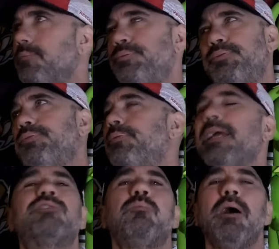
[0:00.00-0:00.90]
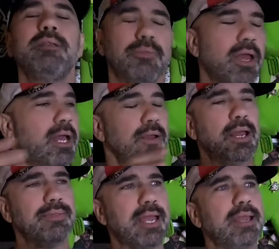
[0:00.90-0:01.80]
It's
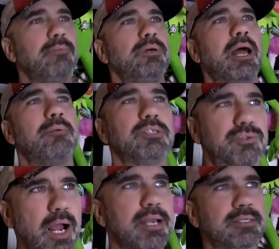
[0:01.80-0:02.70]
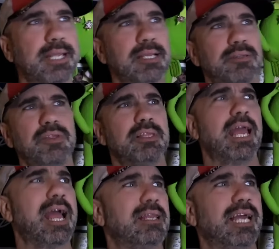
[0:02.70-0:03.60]
1-0. What I was trying to say is I think
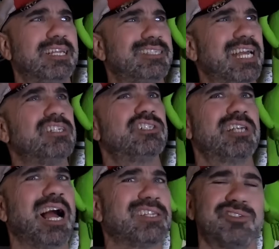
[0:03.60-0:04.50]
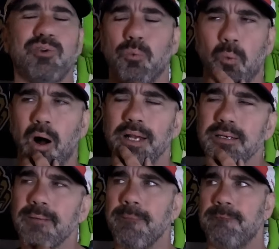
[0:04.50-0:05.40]
they had like 10 shots to
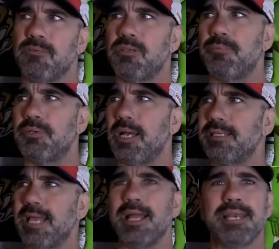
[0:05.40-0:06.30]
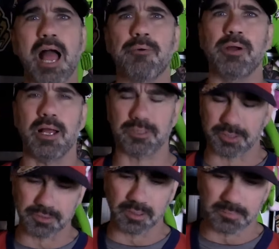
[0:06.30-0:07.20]
one, something like that. And now we're out
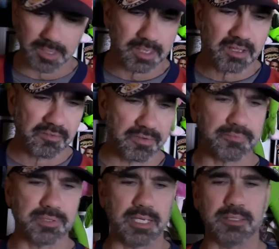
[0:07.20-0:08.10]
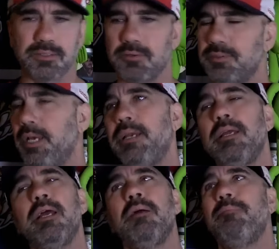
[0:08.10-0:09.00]
shooting them
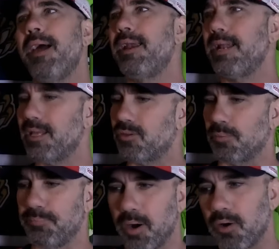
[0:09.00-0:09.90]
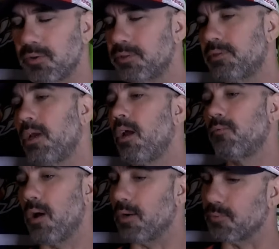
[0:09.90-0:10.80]
15-13. Bennett hit the post.
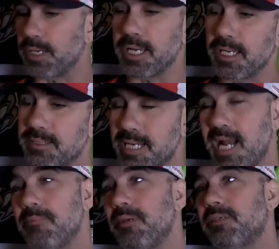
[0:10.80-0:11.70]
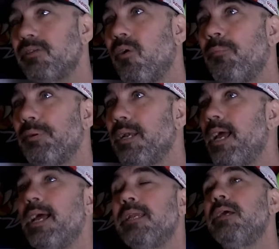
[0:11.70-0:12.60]
Rodriguez kind of missed the open
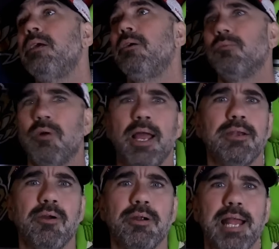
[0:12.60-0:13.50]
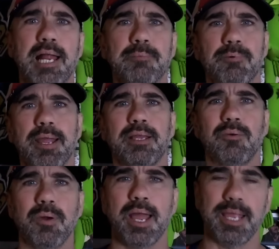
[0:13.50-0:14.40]
net. Reinhardt had a
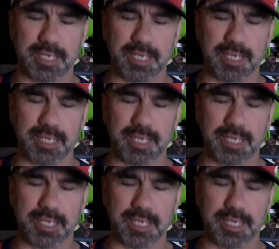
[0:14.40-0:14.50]
breakaway,